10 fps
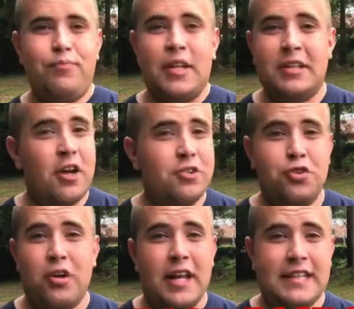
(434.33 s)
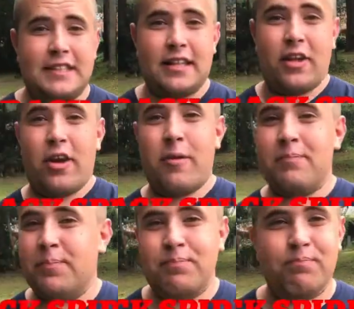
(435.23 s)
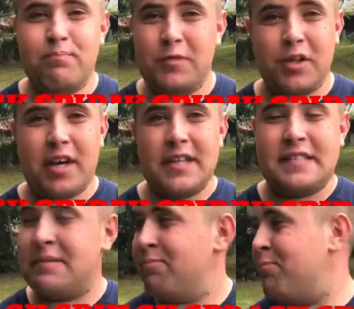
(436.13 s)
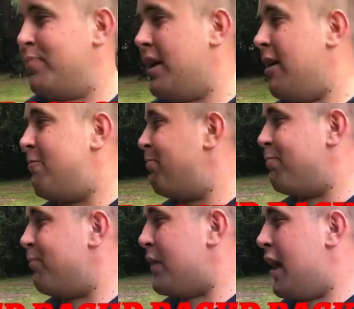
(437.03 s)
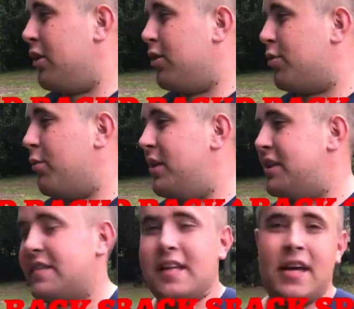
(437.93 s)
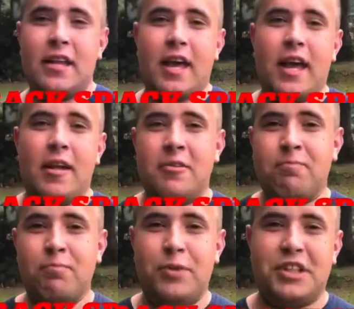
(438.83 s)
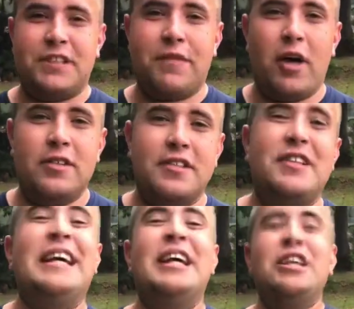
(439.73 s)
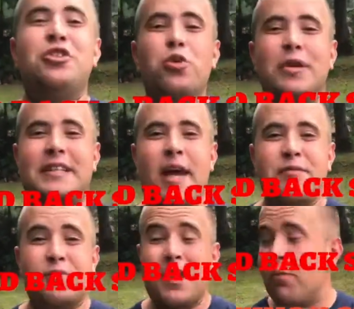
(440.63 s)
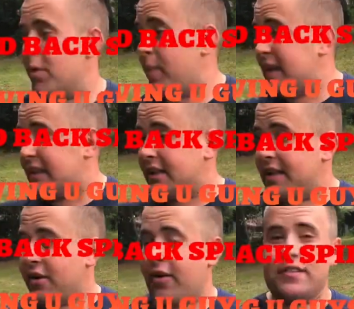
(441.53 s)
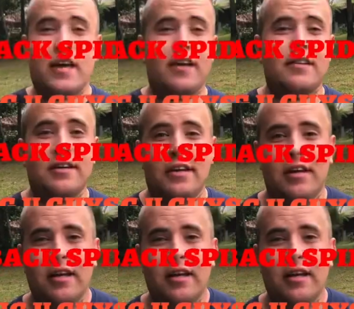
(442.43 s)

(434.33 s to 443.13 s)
at home, you guys. But look what we just did, and we just failed the two attempts that we're basically going down the